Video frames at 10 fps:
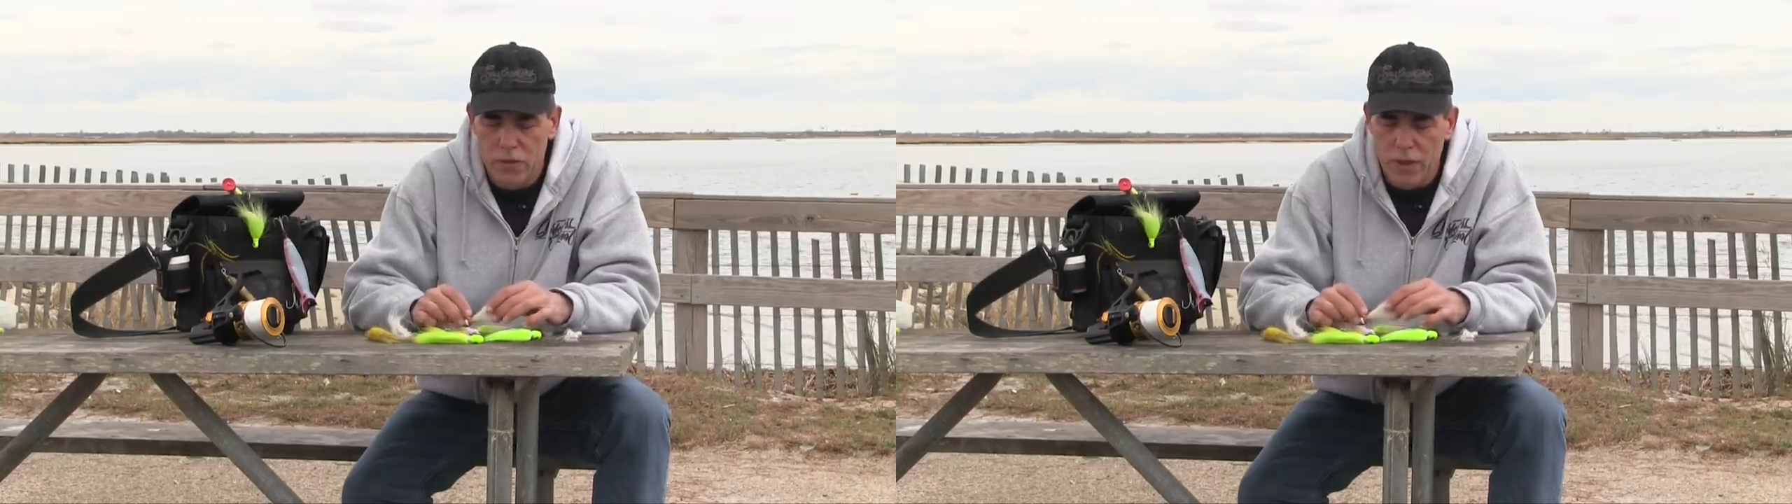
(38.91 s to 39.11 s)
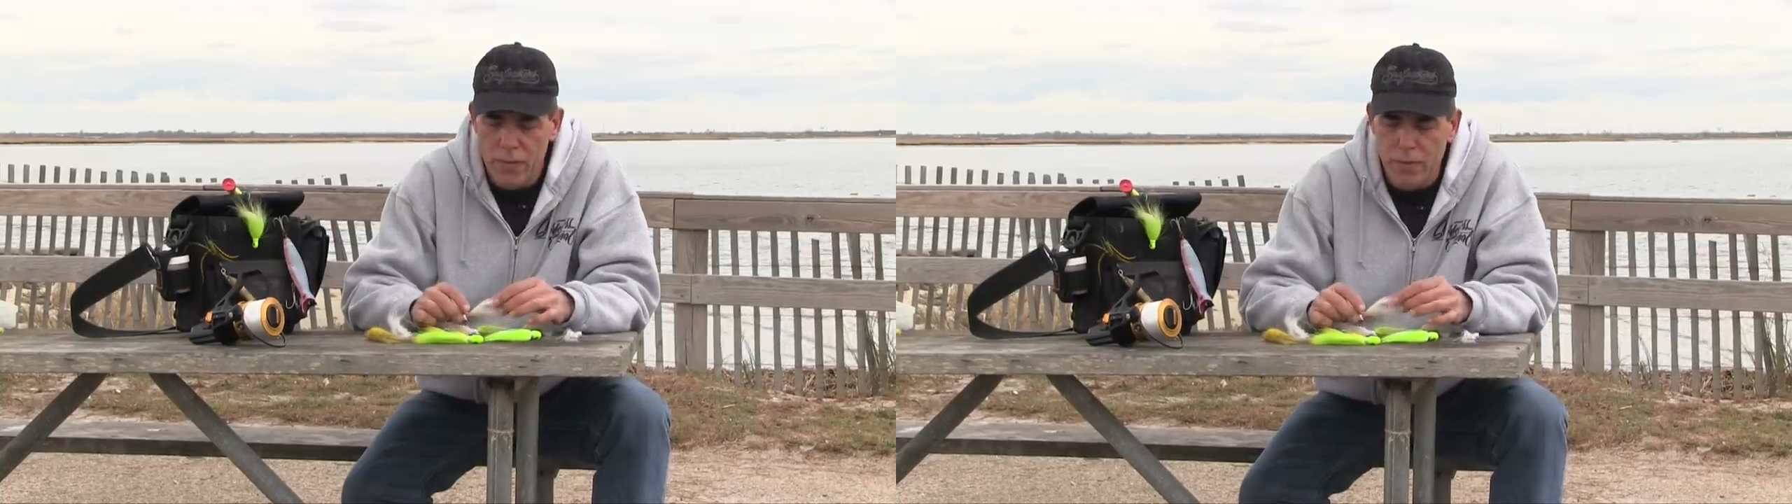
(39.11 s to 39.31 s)

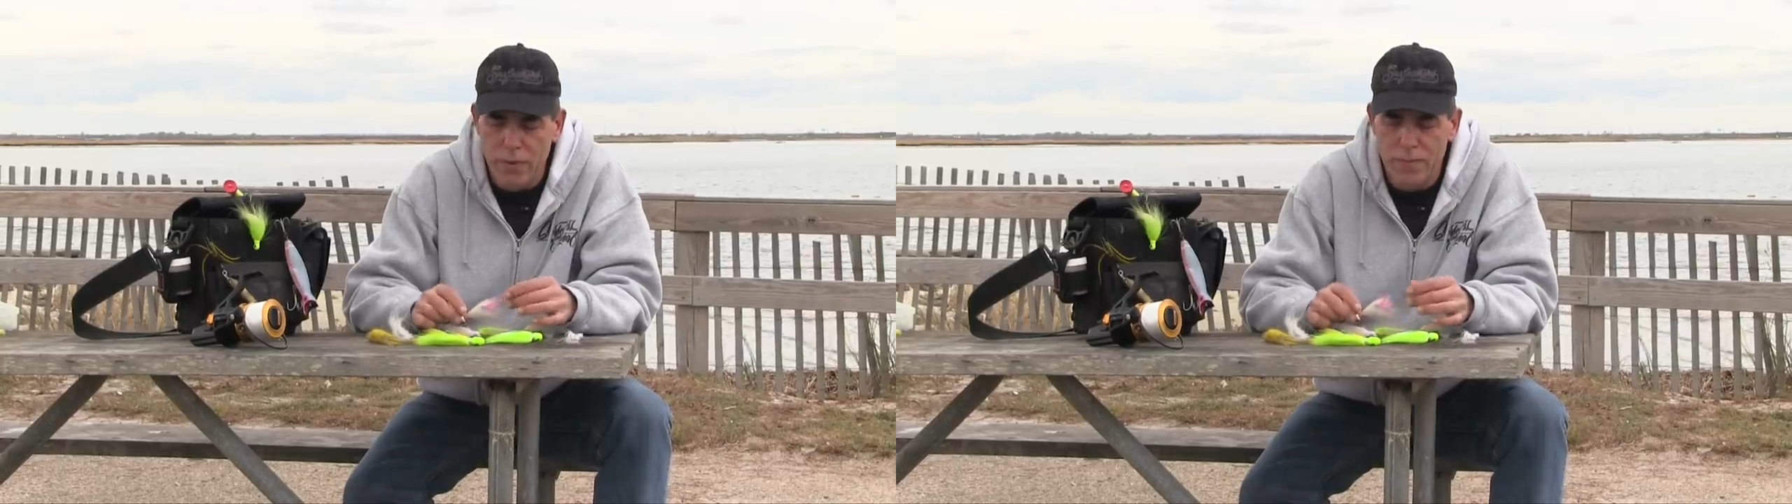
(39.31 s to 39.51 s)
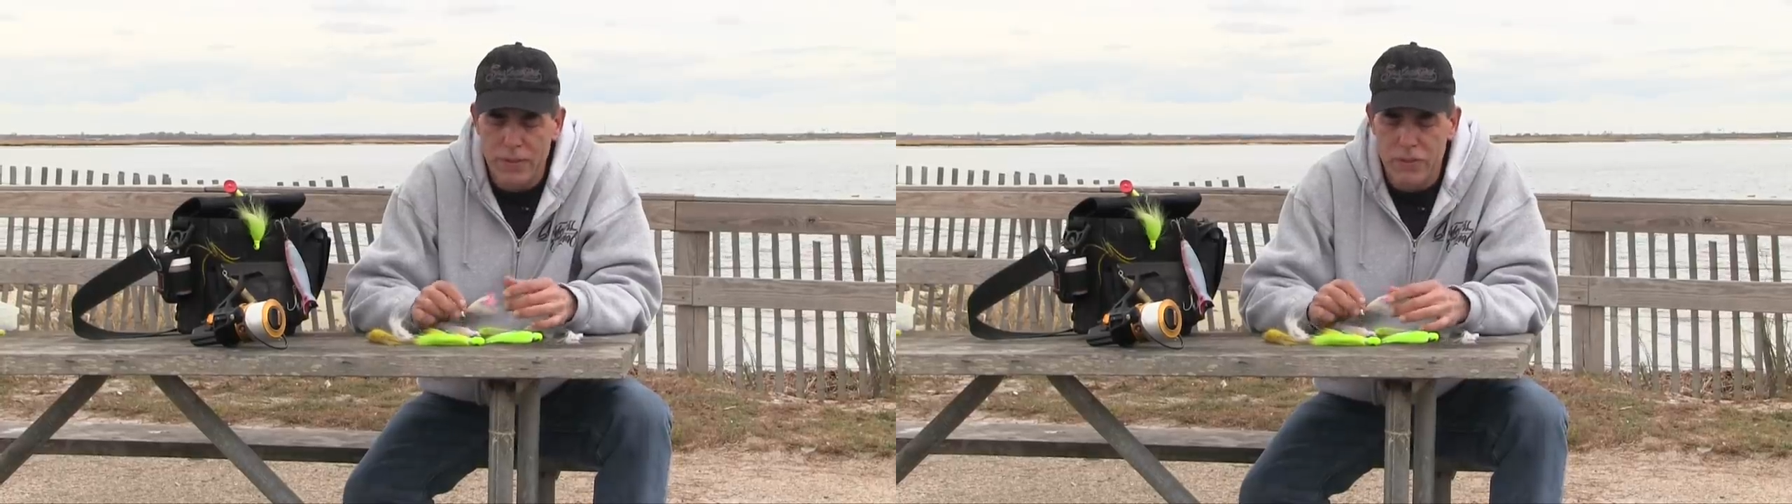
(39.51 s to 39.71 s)
Today we're
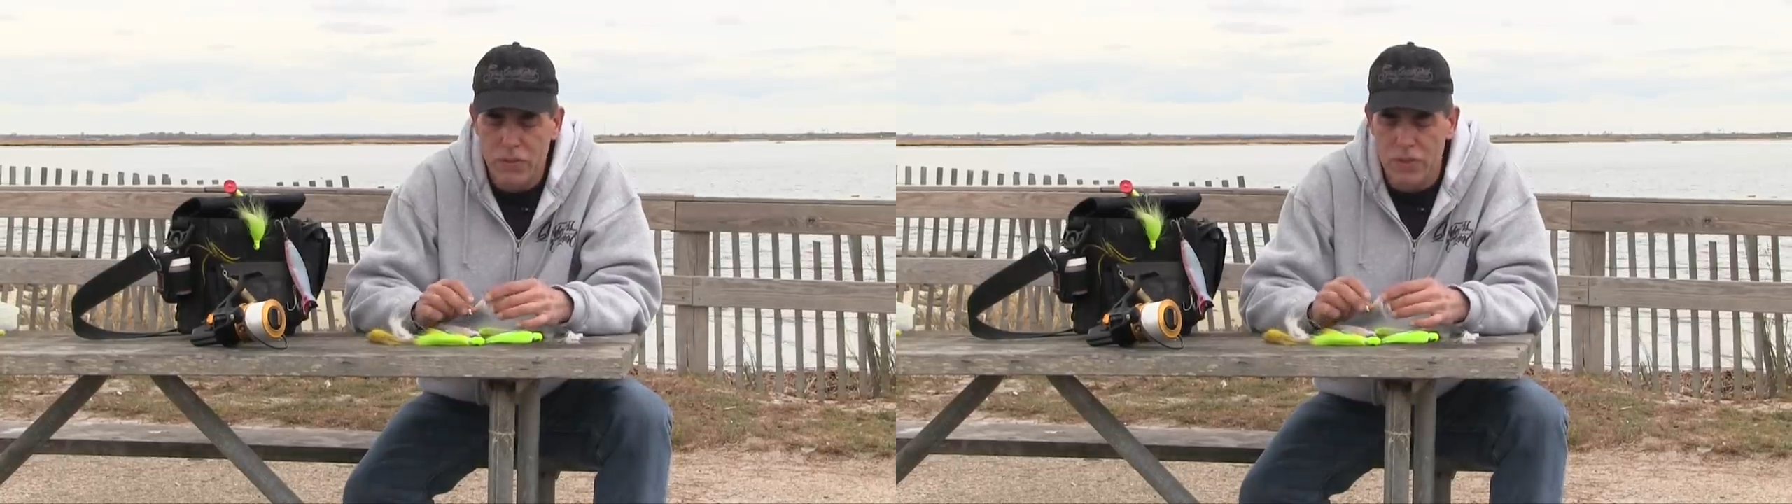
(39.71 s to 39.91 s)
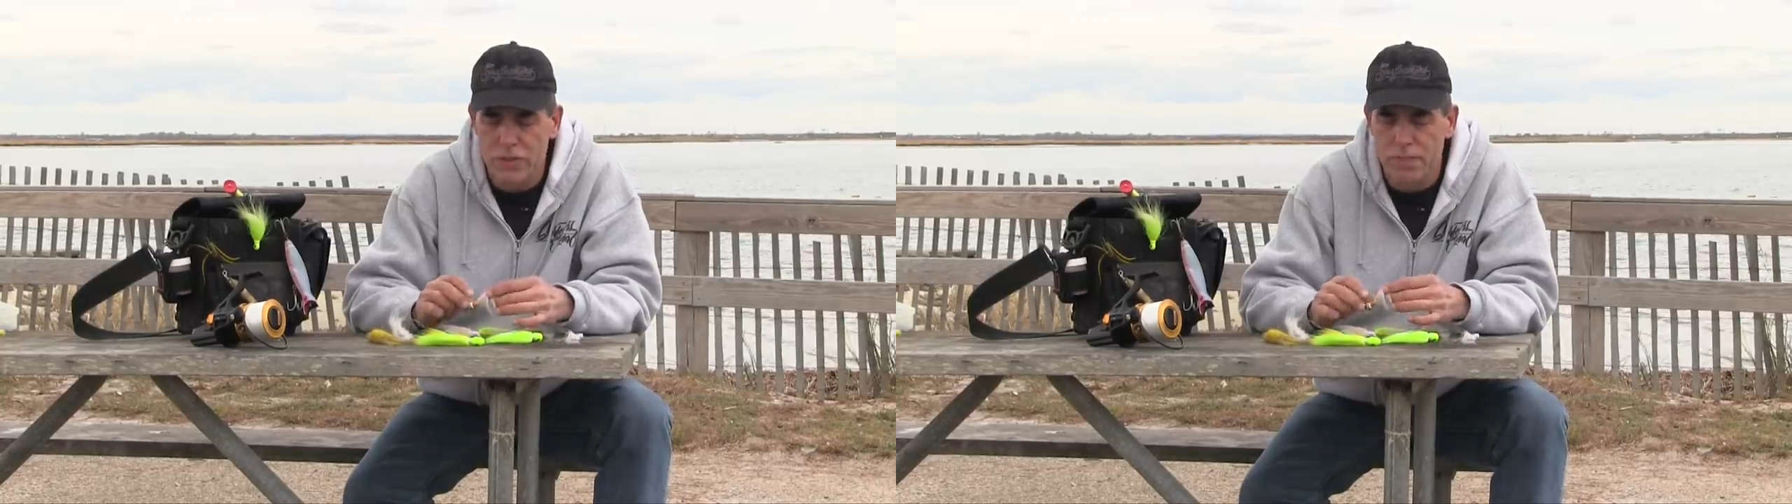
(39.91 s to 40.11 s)
going to be
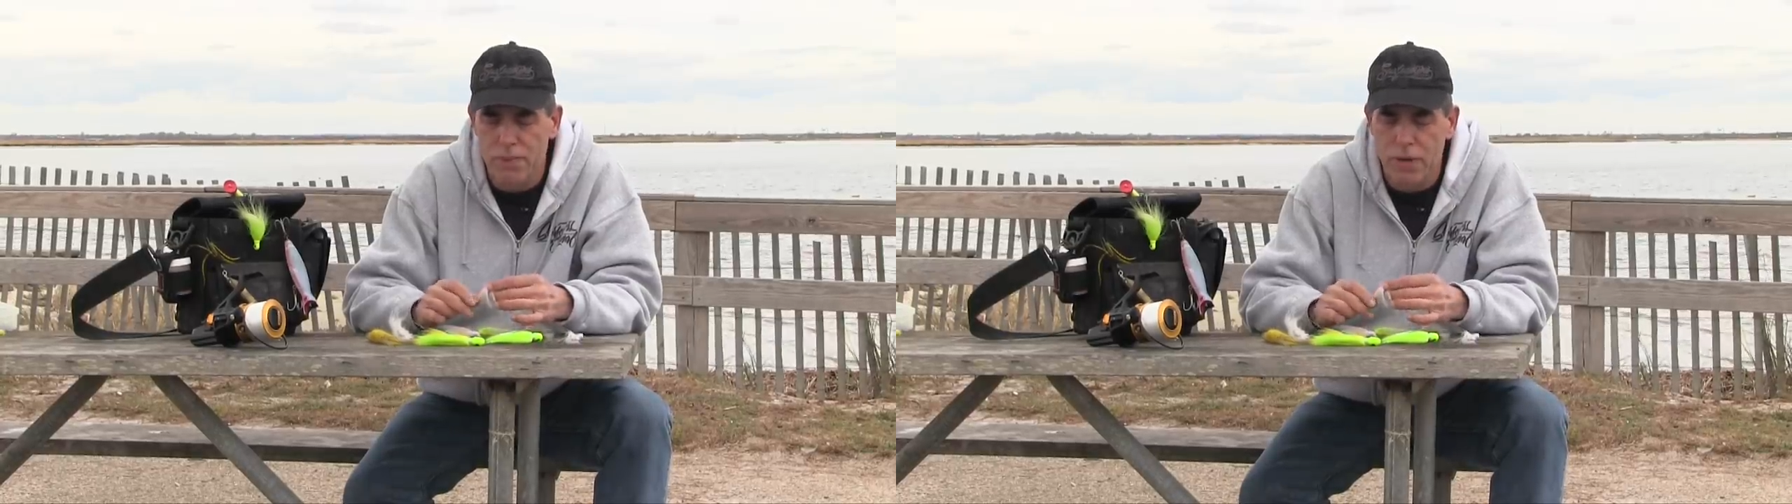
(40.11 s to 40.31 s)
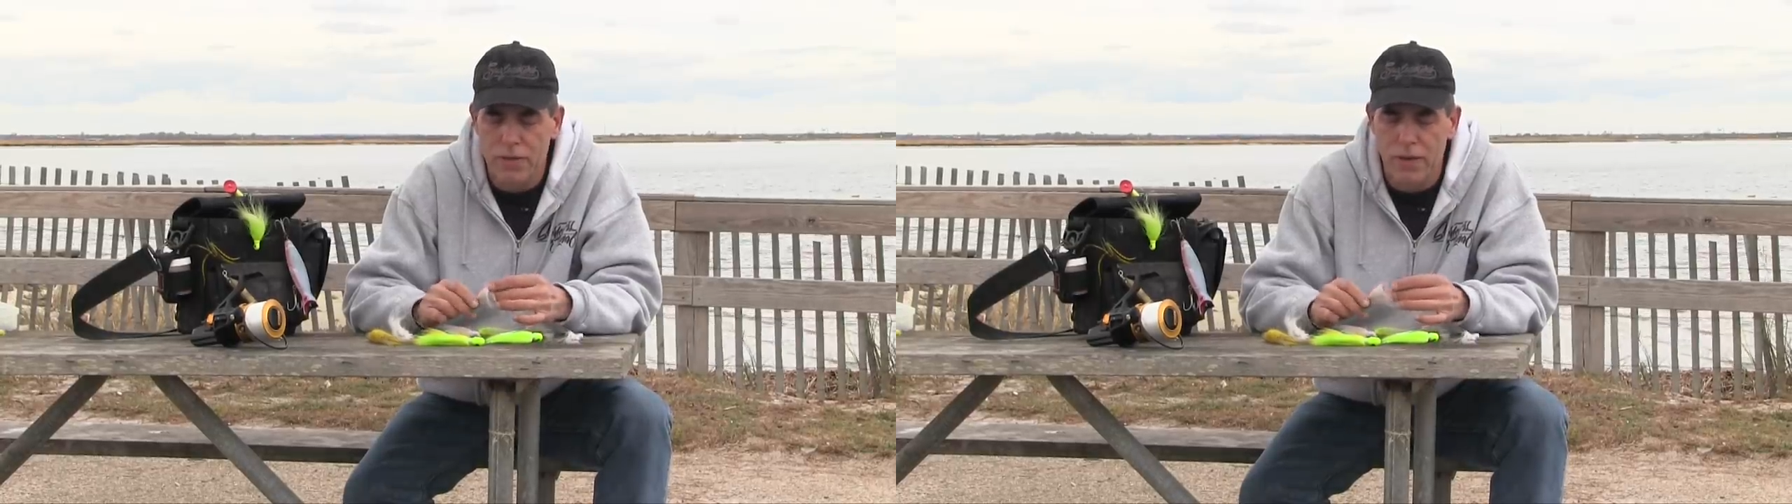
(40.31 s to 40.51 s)

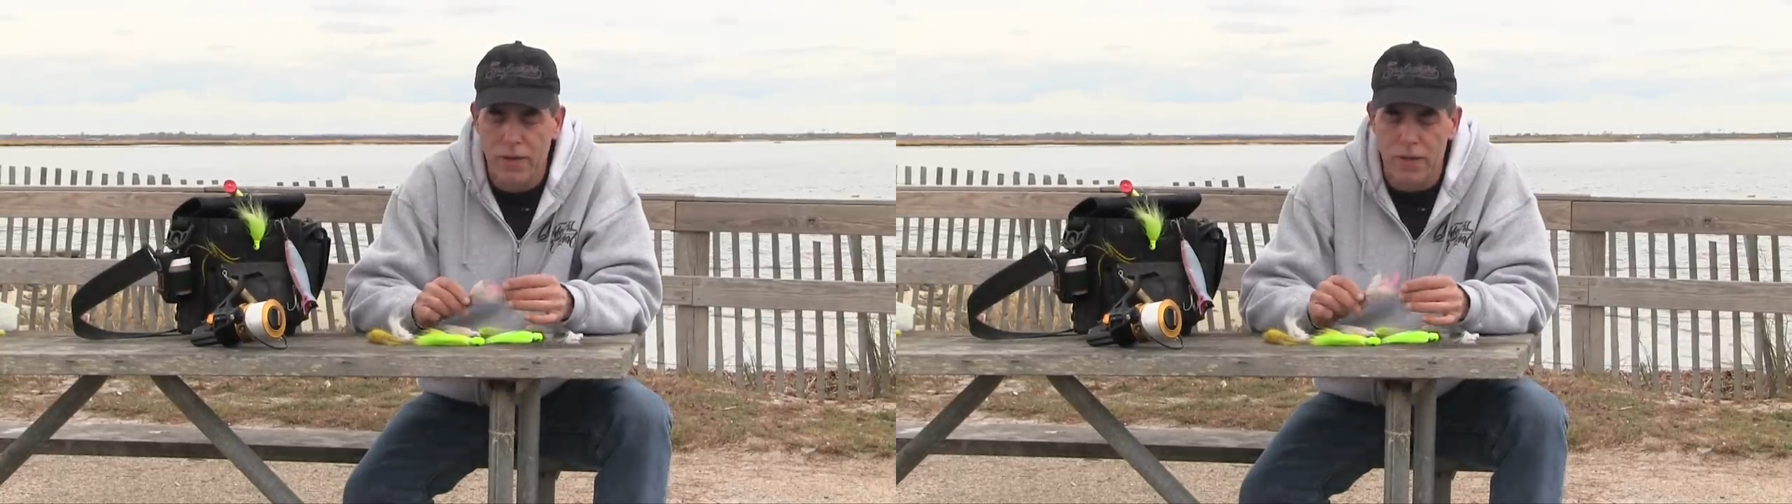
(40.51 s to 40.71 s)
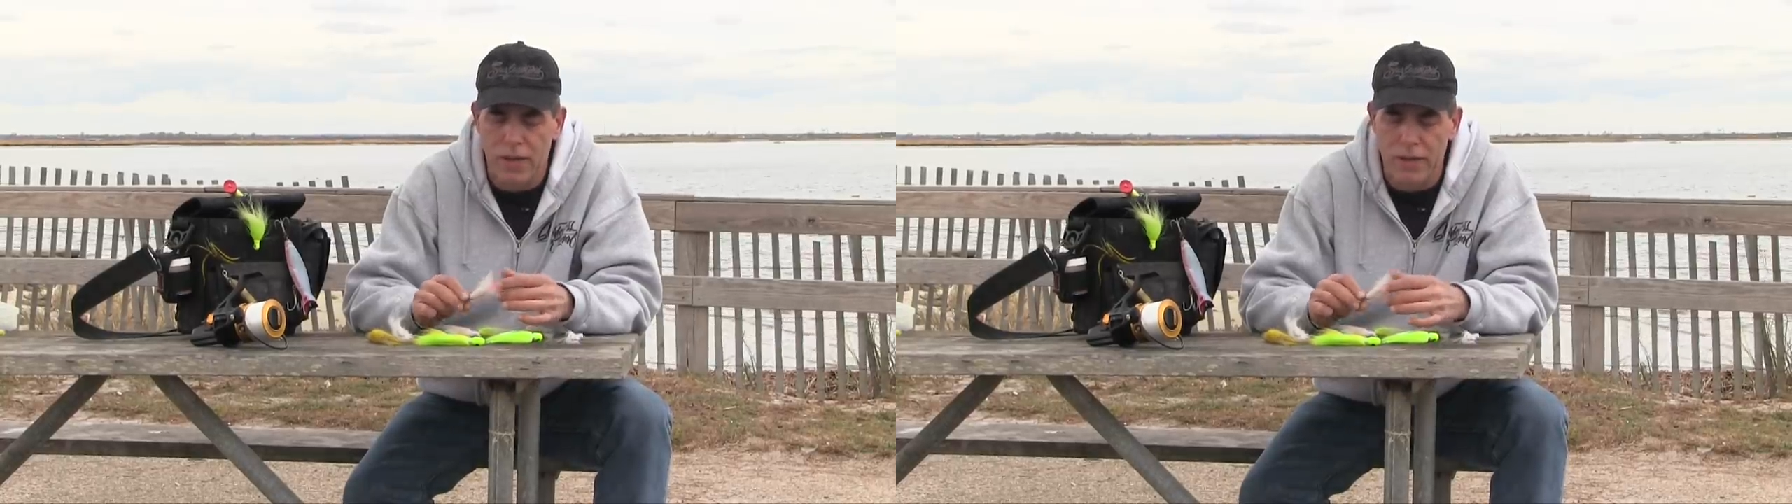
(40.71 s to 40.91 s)
discussing bucktail,